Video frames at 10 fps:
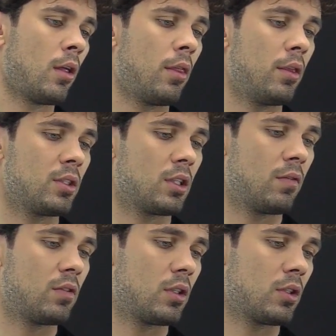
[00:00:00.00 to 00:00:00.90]
This
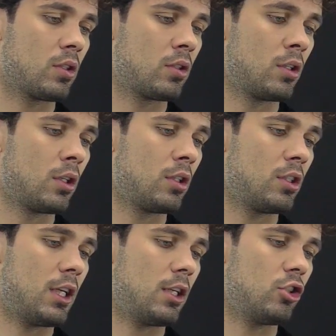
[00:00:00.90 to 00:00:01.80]
gives us
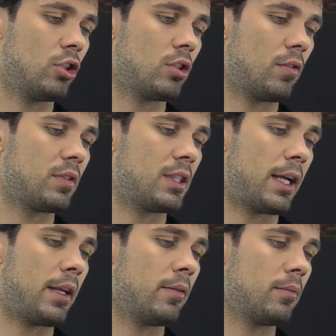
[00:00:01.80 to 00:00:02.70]
tangent of
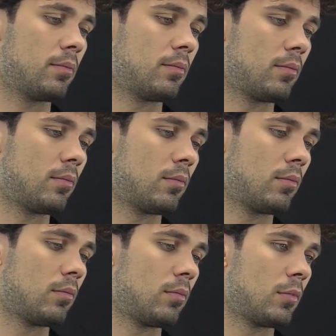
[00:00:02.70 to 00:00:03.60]
theta
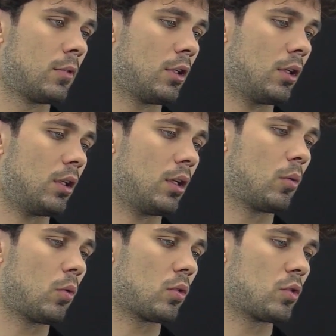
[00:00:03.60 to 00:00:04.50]

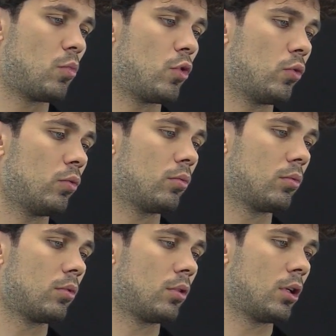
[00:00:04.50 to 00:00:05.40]
equals mu
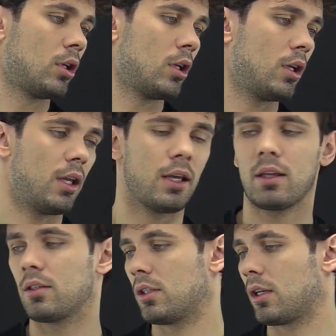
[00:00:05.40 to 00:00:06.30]

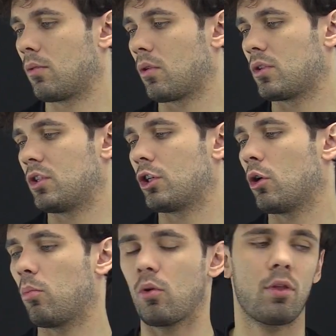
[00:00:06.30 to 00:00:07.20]
and equals
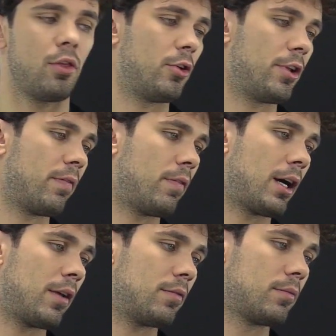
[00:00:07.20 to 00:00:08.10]
zero point three
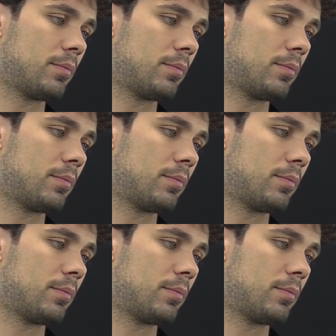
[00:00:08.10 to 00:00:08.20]
five.